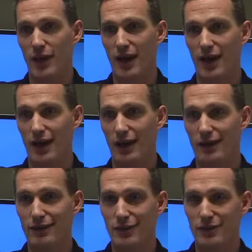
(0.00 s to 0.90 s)

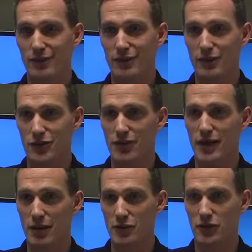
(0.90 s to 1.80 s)
And do they
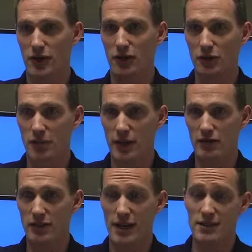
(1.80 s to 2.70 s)
demonstrate an altered
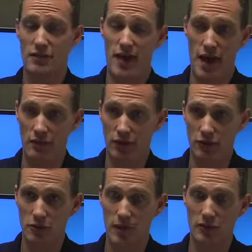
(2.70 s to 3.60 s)
mental status? If they have an
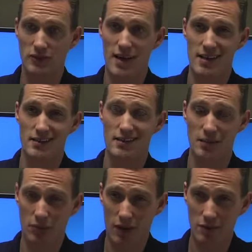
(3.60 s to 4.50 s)
altered mental status, then
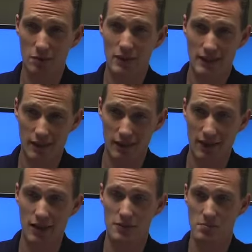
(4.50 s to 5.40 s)
they probably
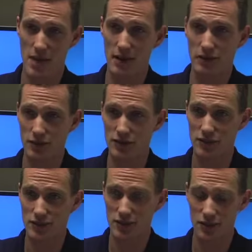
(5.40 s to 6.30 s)
cannot make those
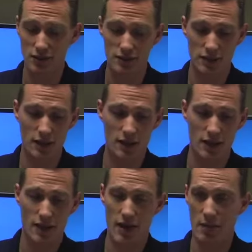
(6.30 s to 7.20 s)
decisions.
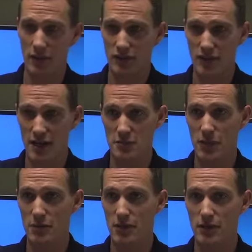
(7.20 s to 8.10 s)
That mental status
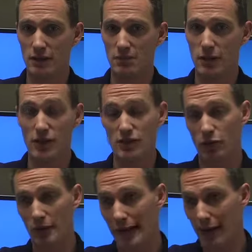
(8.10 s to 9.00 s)
may be because of
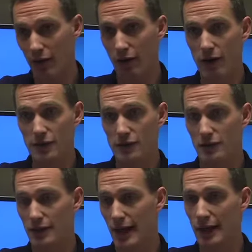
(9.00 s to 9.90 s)
organic
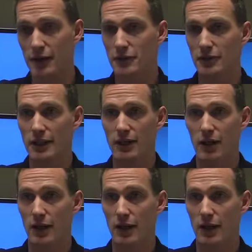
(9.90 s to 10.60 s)
causes, a head injury.